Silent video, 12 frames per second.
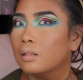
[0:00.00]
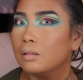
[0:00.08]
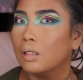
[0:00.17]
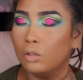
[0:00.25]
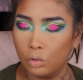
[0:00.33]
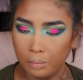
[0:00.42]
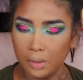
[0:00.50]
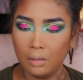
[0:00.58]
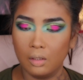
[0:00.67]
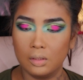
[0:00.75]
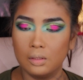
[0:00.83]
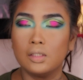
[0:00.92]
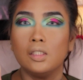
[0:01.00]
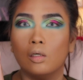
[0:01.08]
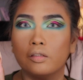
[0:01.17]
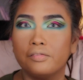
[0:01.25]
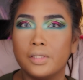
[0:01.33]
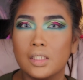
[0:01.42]
The luminosity
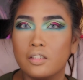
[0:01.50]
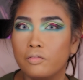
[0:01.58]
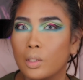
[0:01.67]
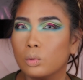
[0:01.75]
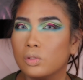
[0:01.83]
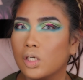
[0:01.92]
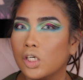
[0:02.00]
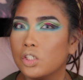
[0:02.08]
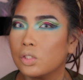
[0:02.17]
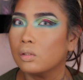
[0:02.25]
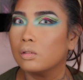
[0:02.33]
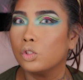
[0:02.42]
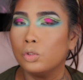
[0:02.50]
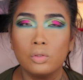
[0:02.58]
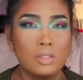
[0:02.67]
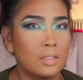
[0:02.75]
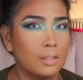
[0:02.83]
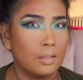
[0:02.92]
of this foundation, do
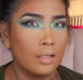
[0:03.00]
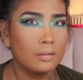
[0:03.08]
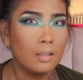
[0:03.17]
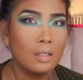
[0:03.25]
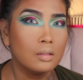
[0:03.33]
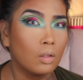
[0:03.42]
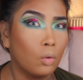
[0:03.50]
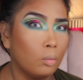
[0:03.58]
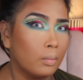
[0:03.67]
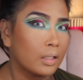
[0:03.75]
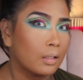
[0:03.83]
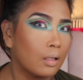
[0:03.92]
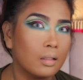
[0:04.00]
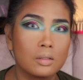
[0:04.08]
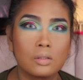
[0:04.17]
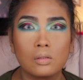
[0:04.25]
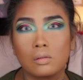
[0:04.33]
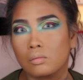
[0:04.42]
you see that, guys? Oh my
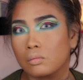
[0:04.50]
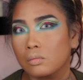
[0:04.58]
gosh.